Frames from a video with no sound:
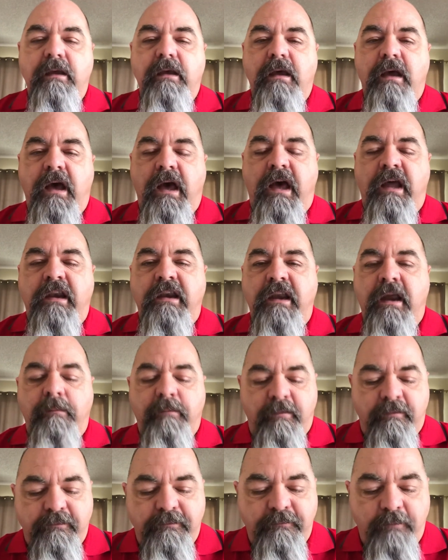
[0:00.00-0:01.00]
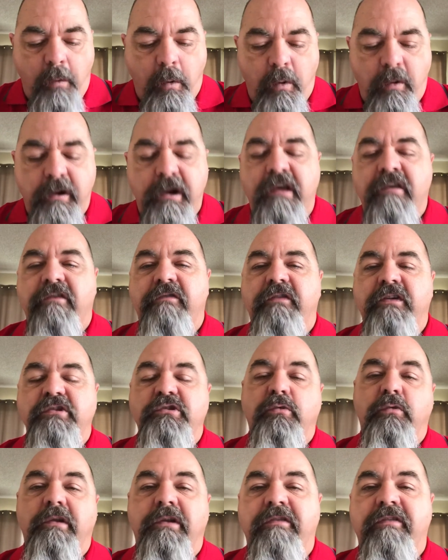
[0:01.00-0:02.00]
Number 4 is
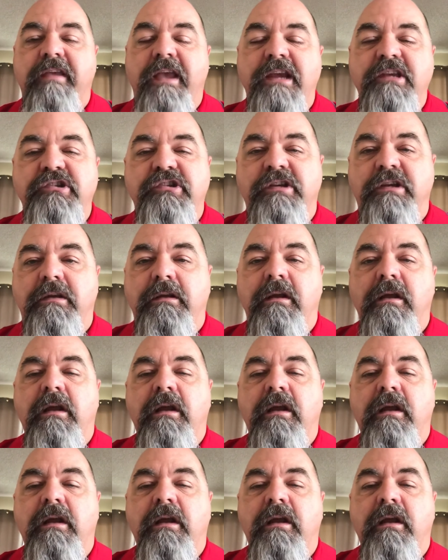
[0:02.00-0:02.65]
visualization.